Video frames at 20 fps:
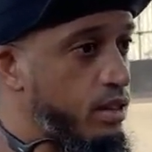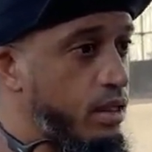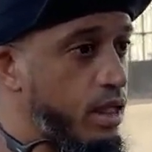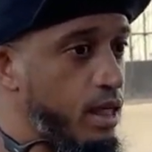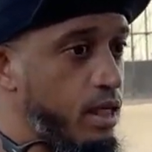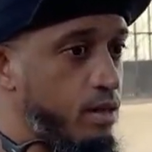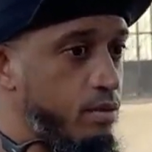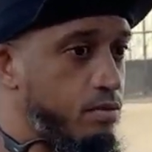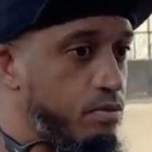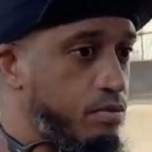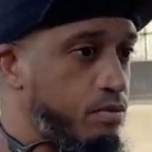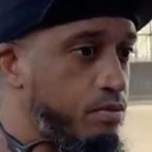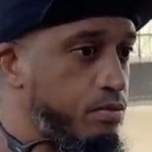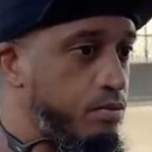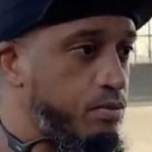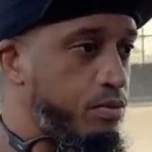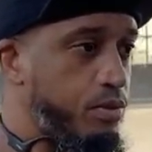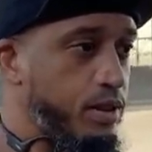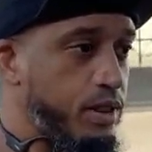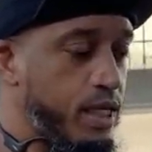they
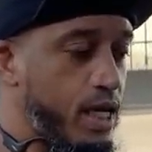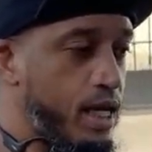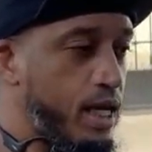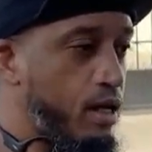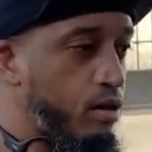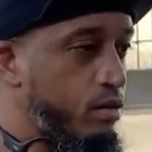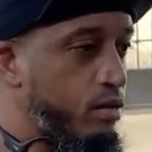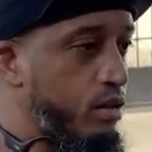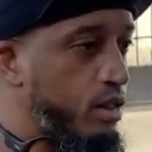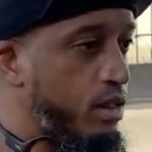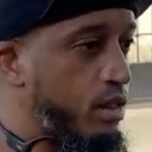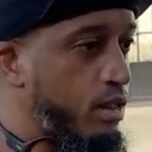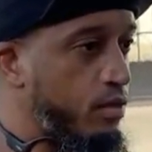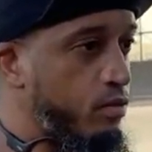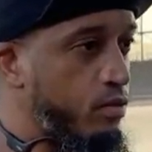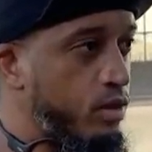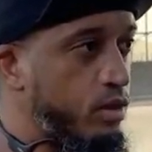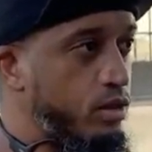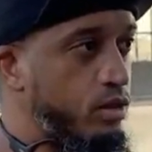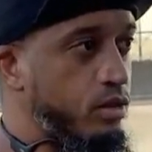put that out there and
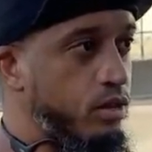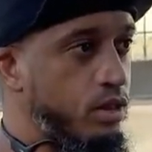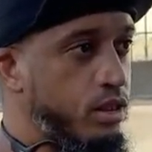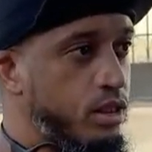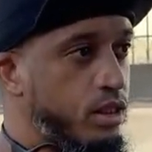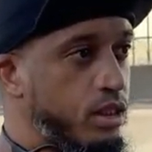they want you to